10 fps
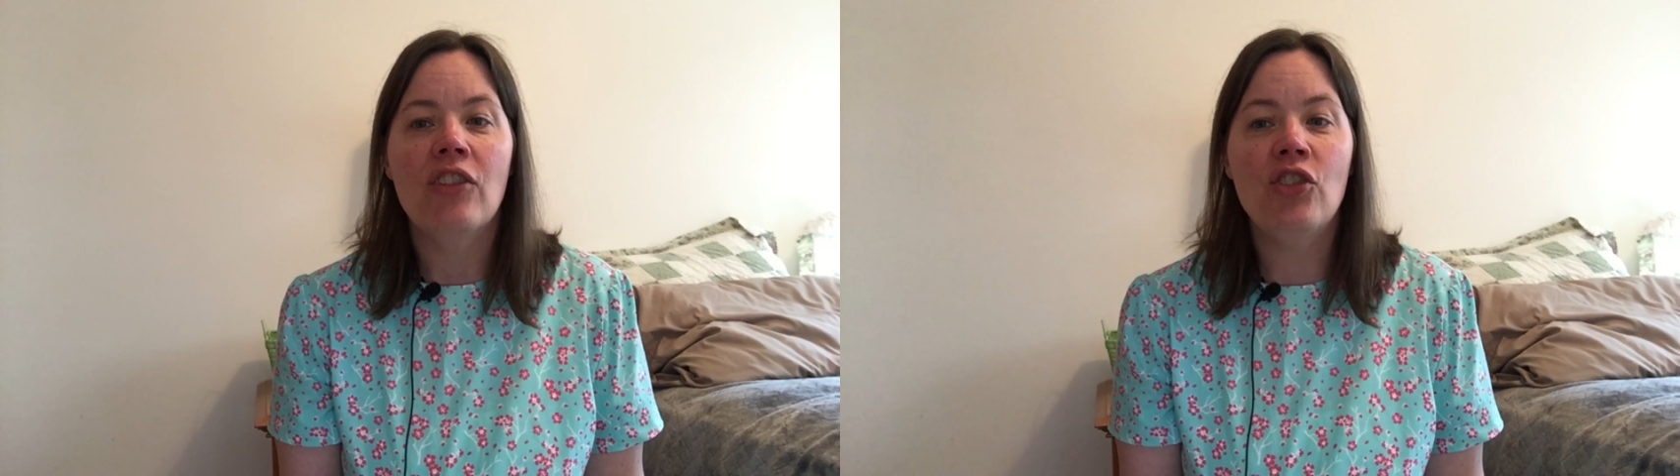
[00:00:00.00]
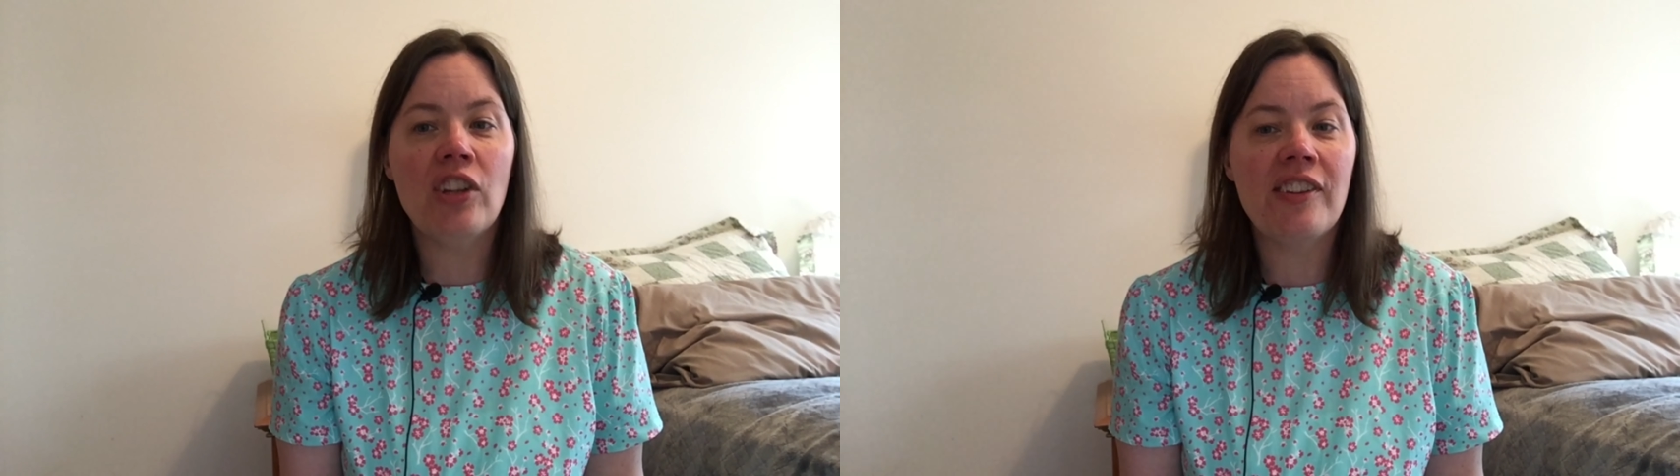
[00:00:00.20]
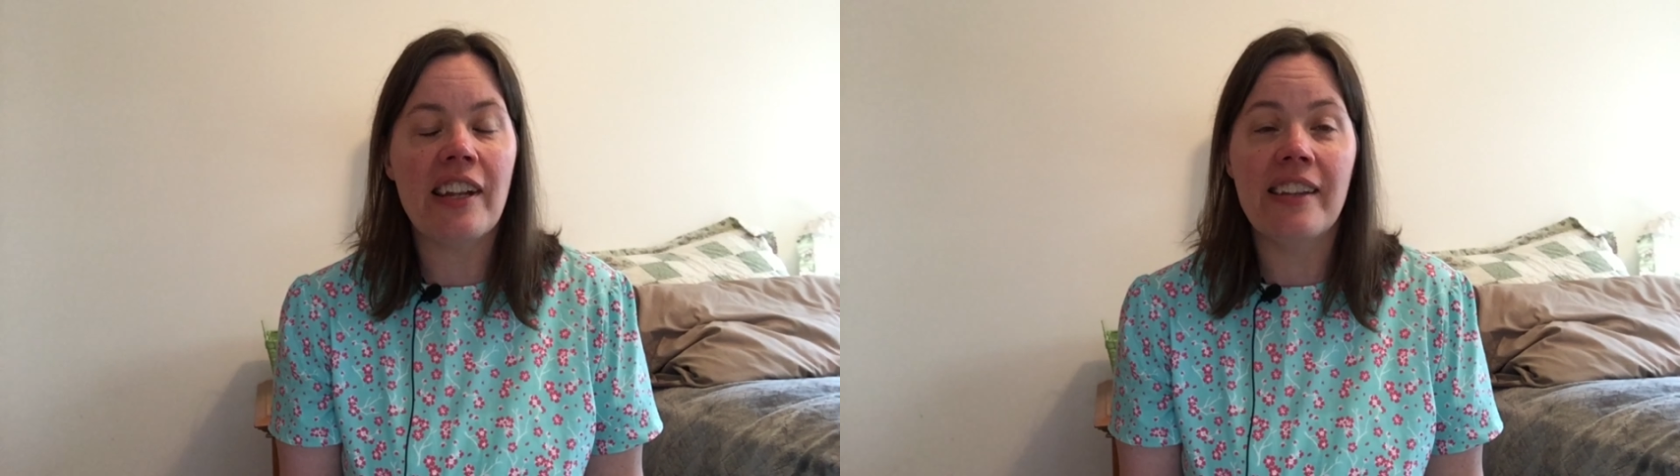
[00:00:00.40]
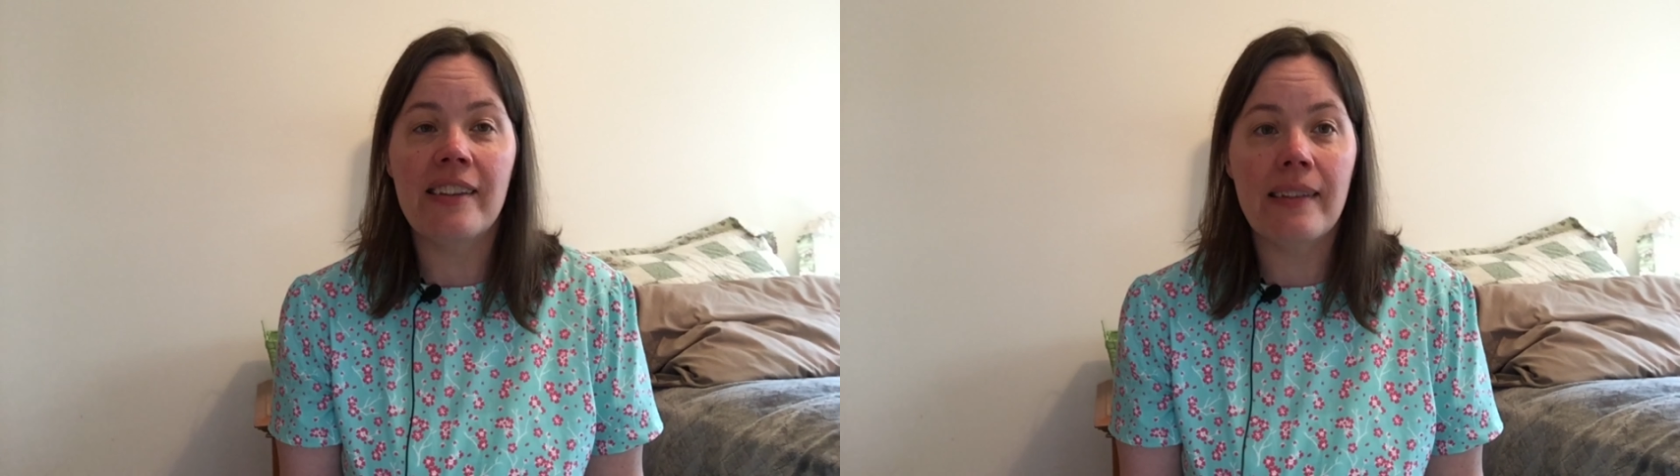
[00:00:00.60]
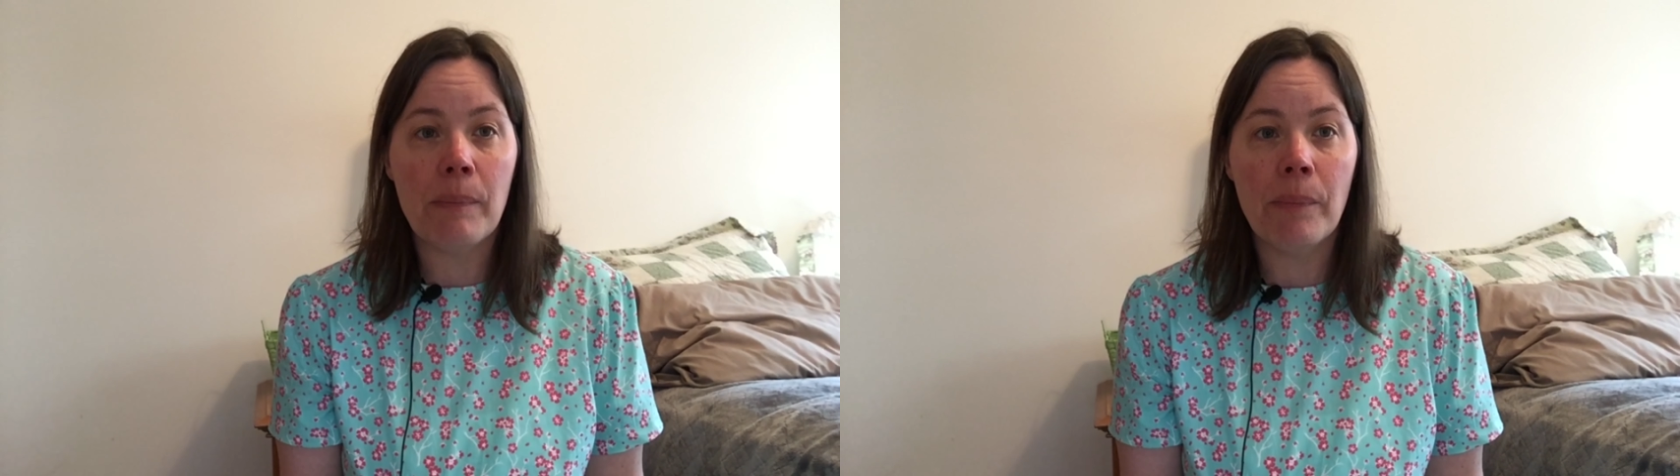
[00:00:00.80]
Just a
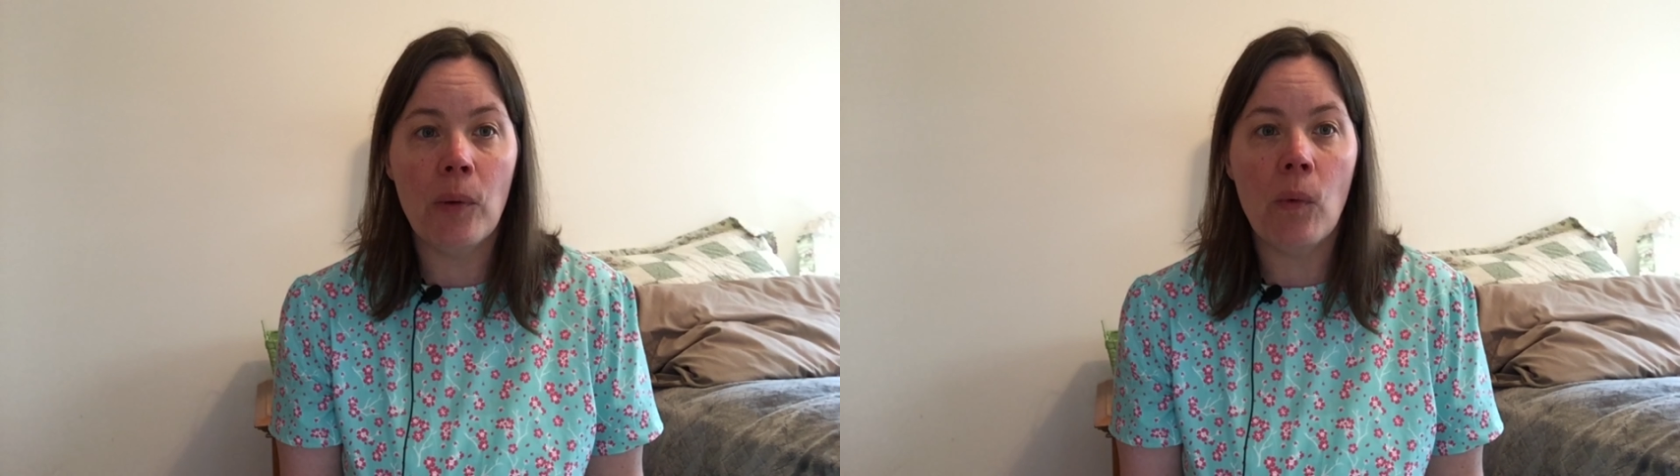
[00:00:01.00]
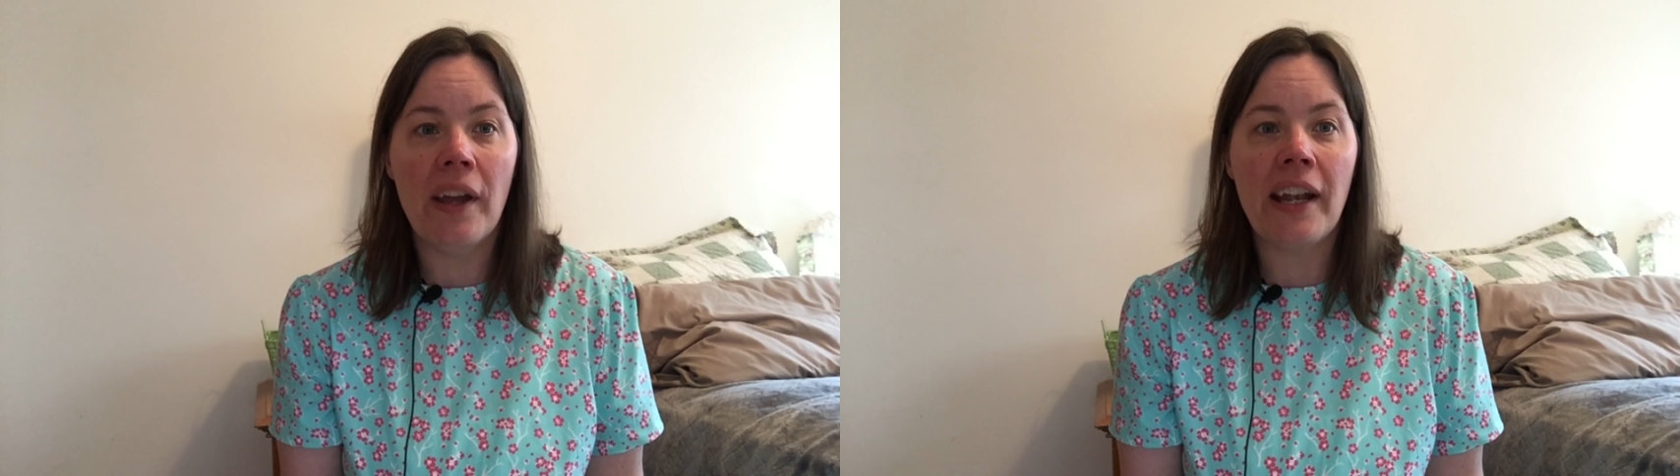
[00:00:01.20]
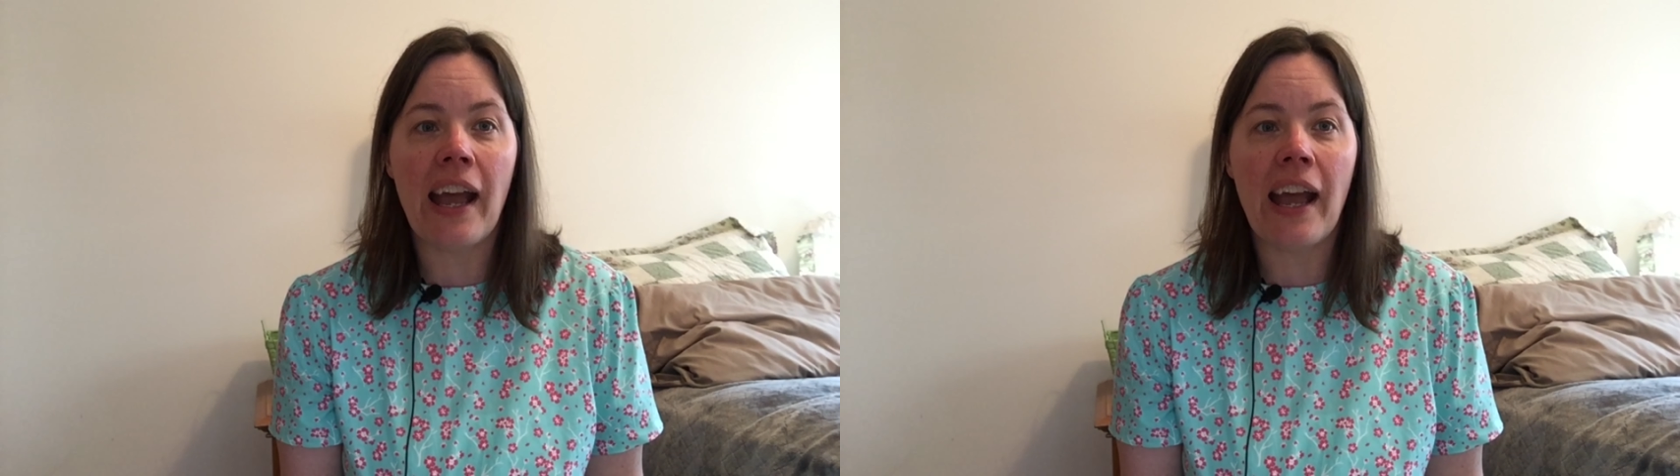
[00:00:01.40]
simple one.